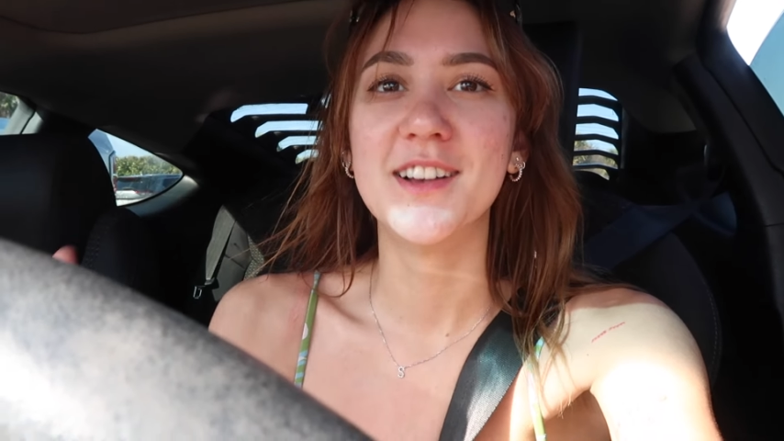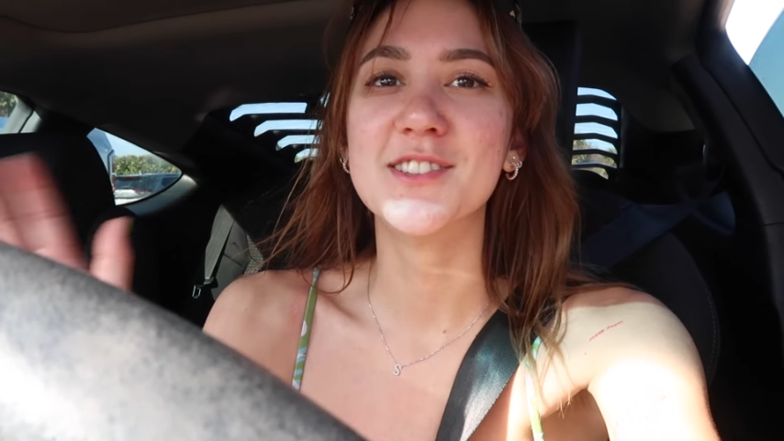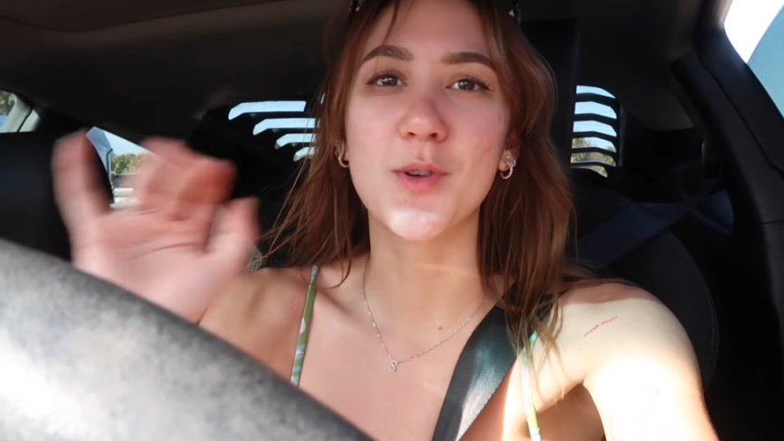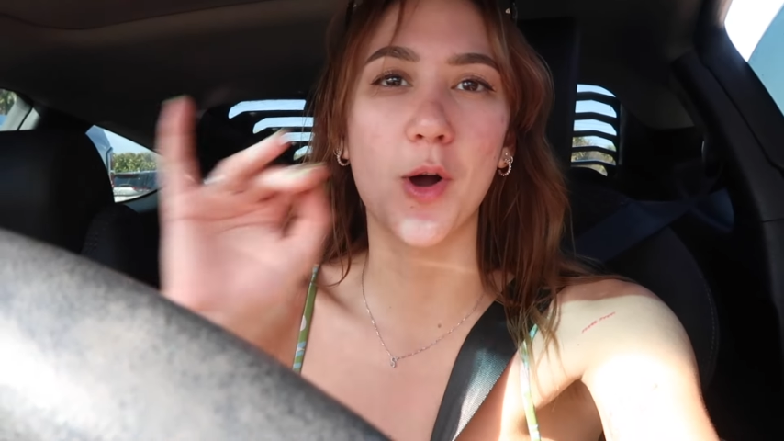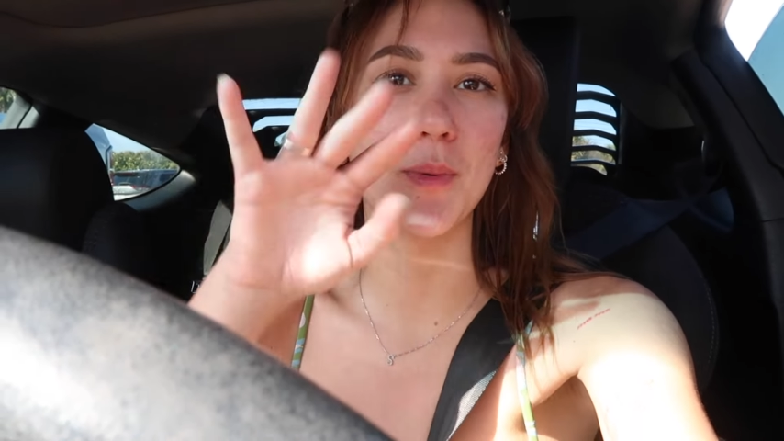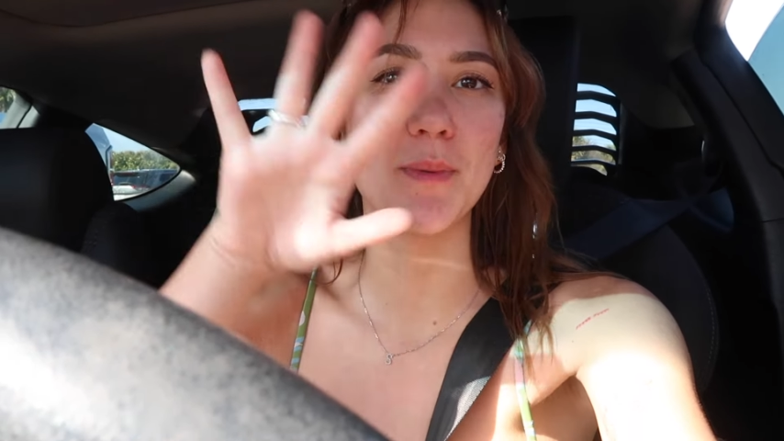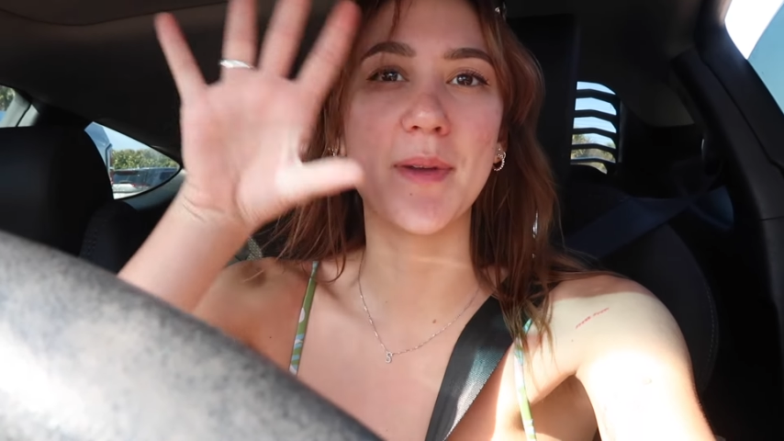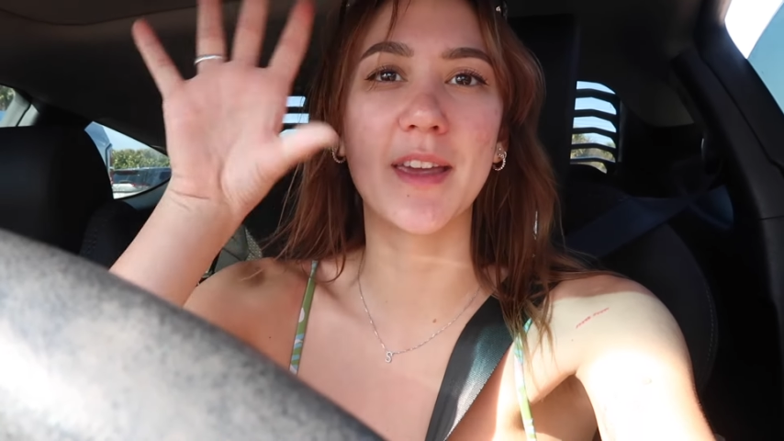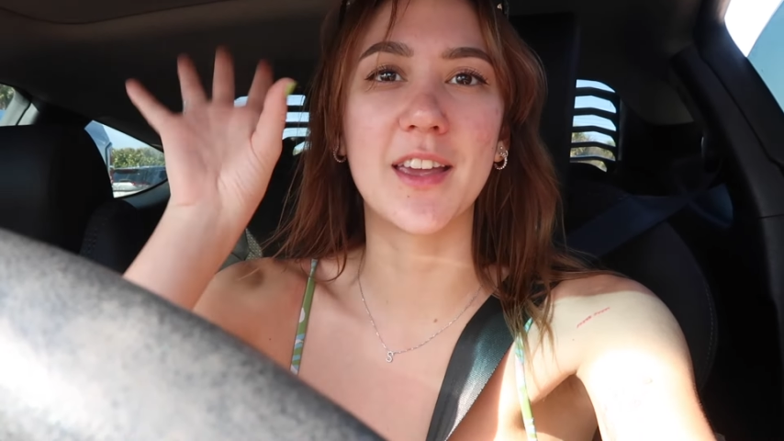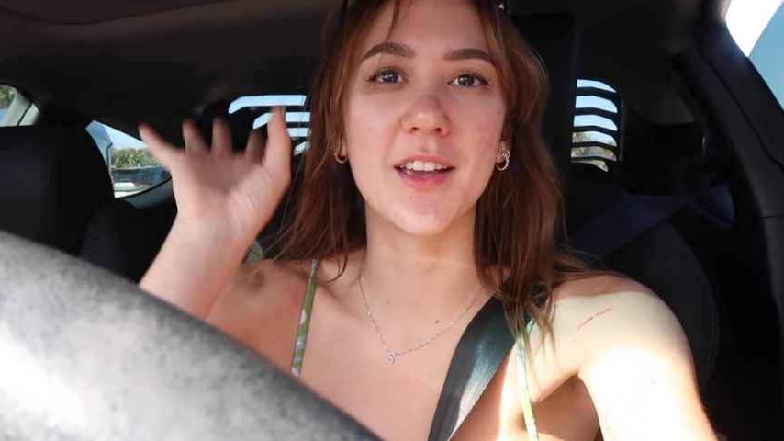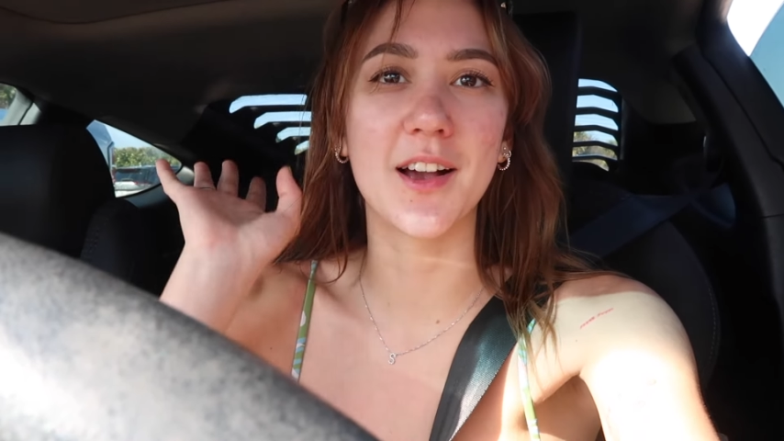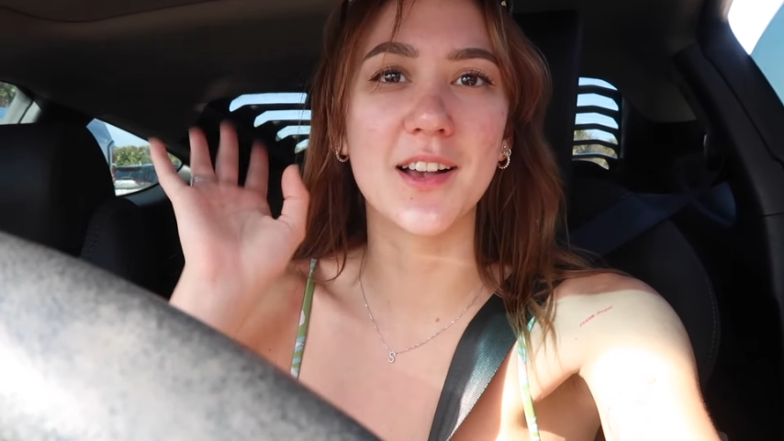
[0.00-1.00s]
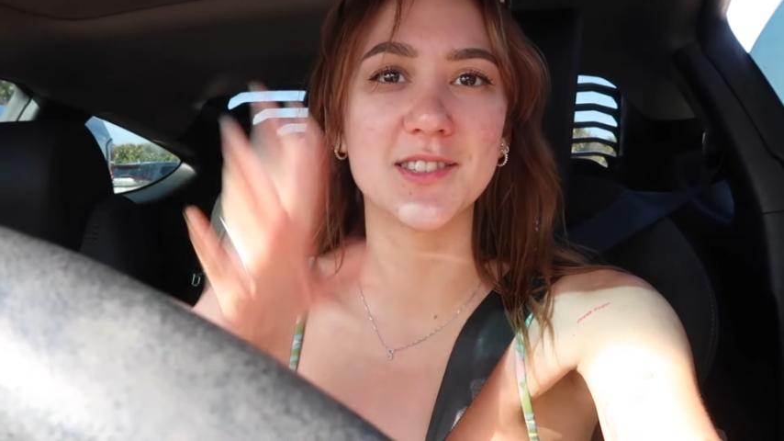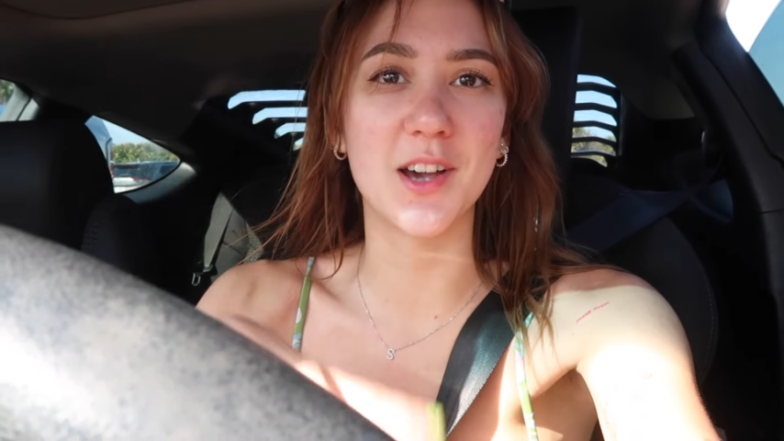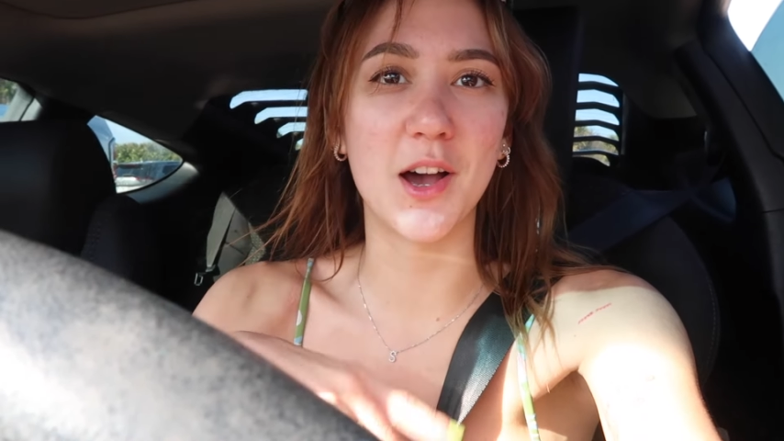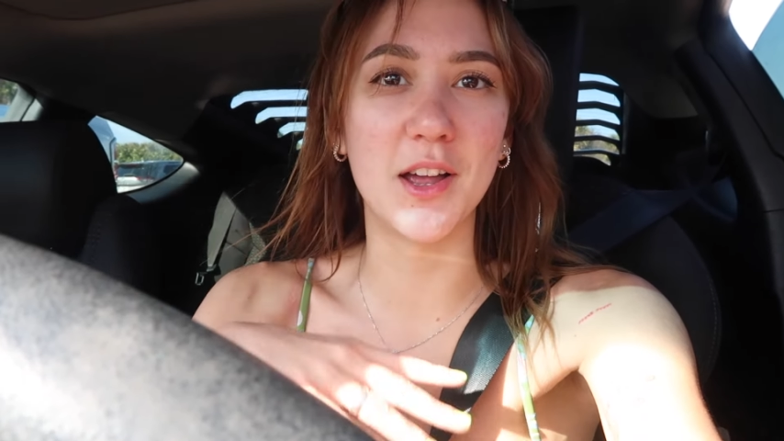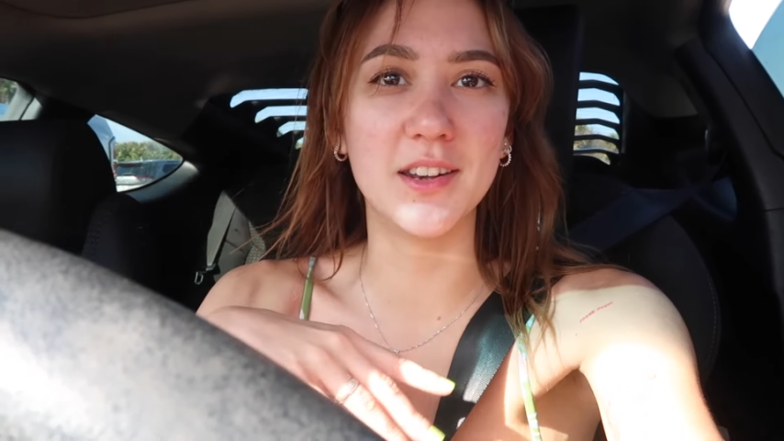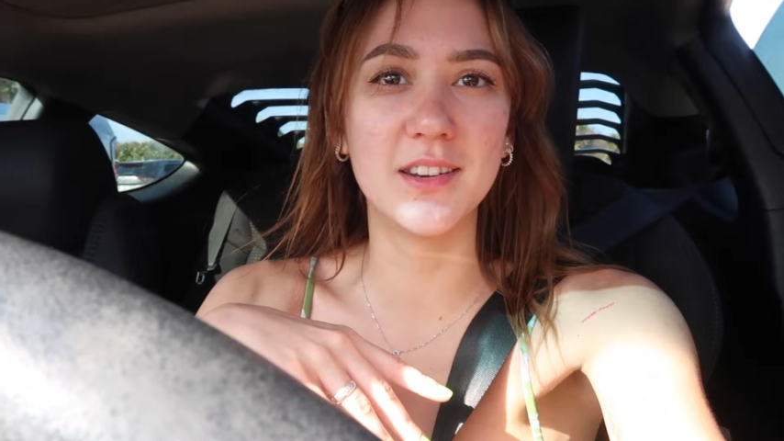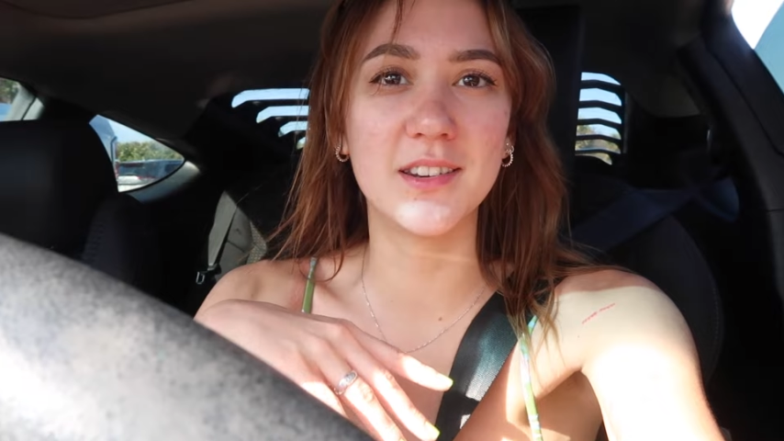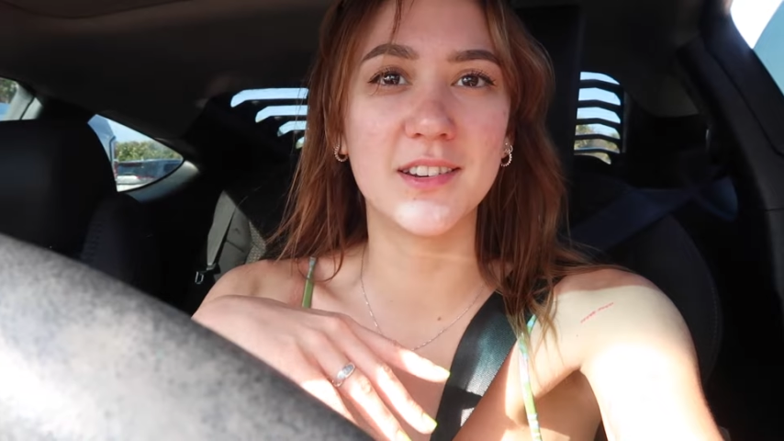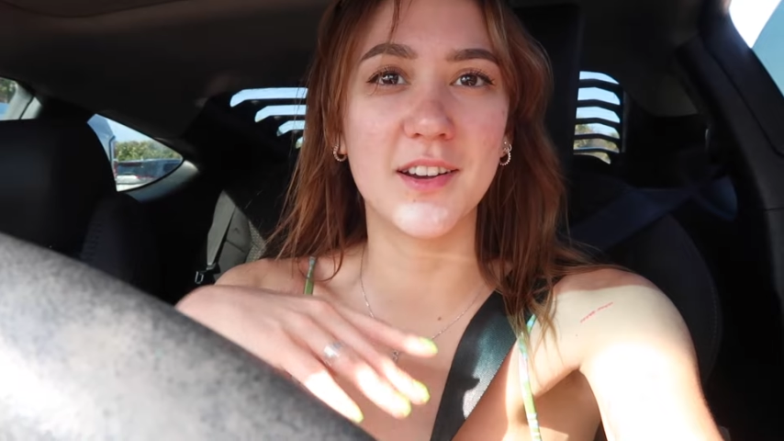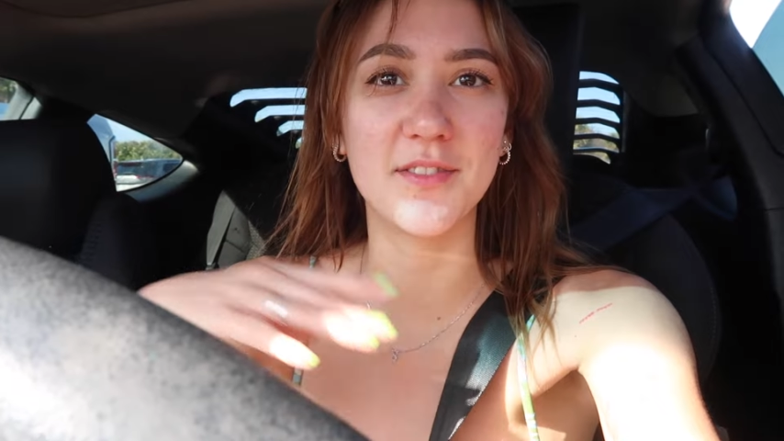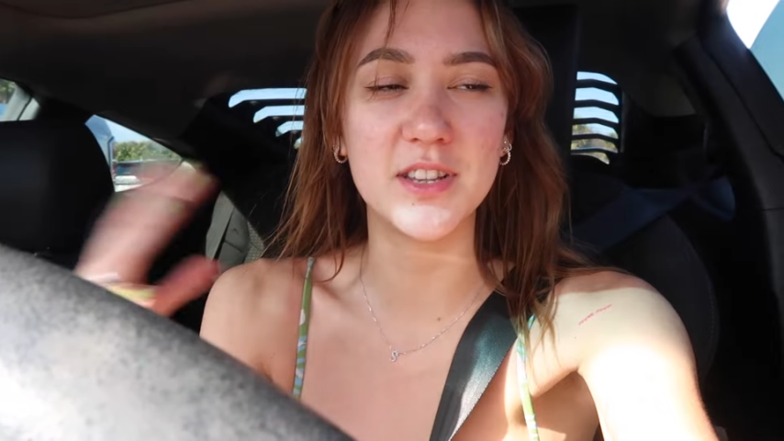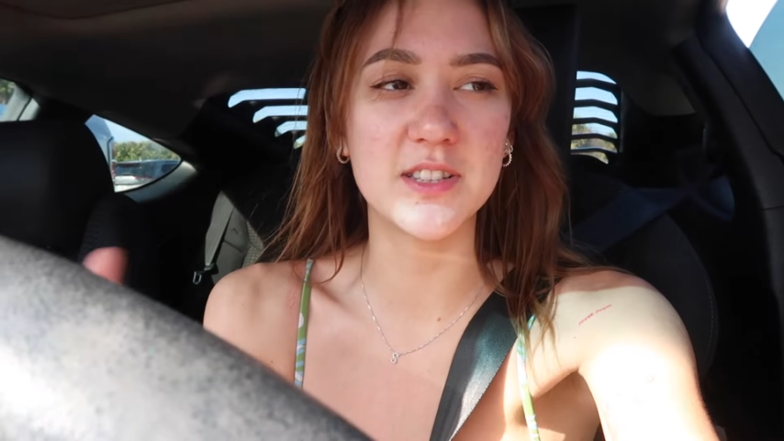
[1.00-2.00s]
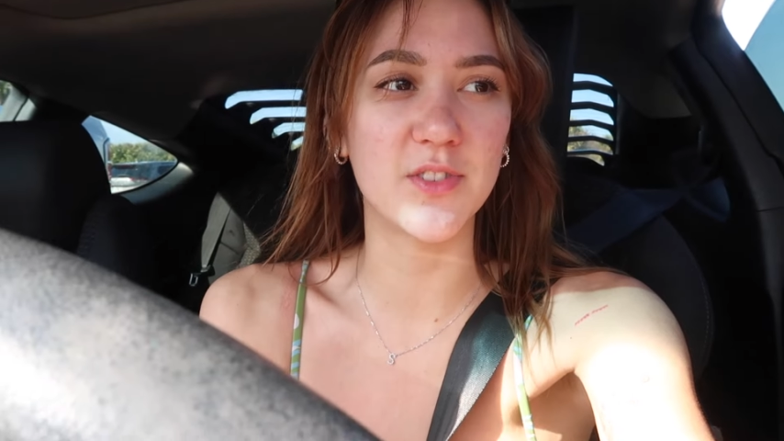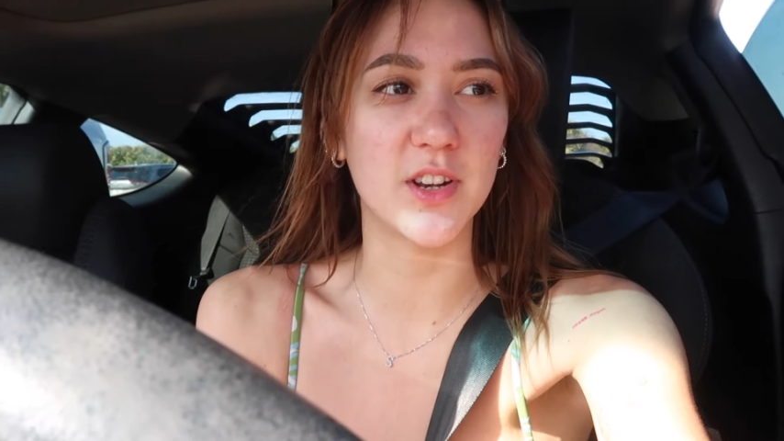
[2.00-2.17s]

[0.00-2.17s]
So I'll be making a ton of these